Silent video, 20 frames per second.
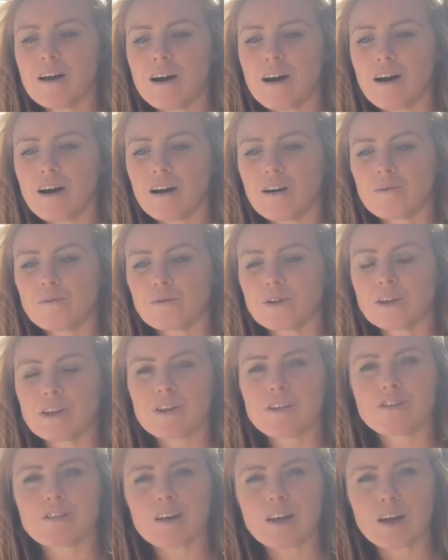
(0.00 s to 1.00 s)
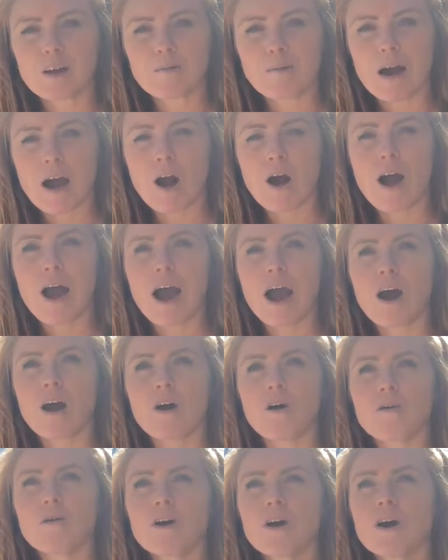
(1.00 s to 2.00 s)
really think about
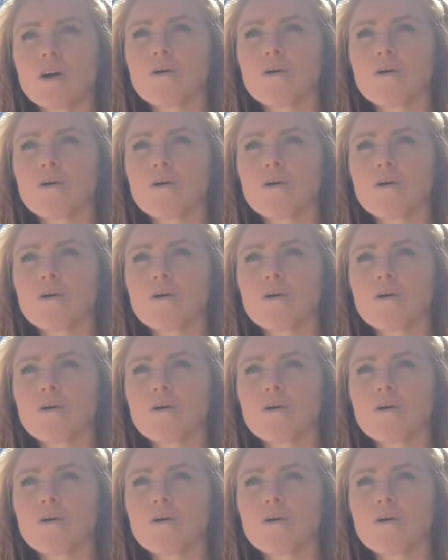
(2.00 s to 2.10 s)
how